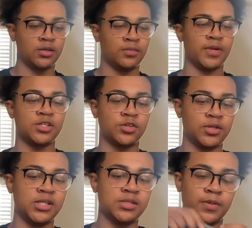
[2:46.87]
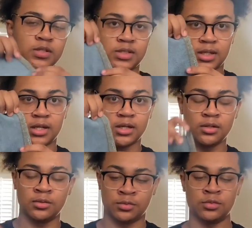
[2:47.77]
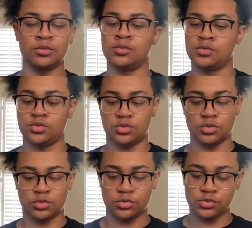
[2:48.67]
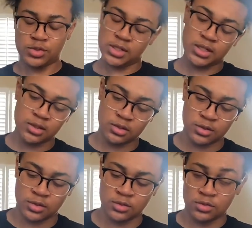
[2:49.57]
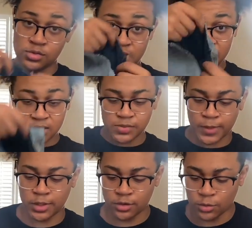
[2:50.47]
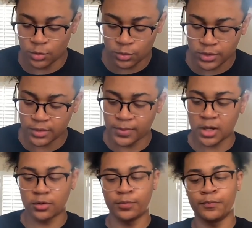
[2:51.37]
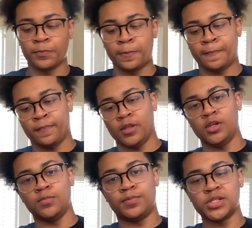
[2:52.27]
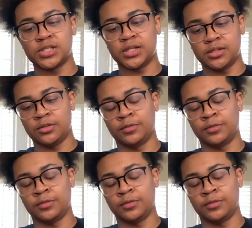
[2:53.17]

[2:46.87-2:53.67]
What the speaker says: make sure these parts align. So you stick this part on the bottom, you push it in.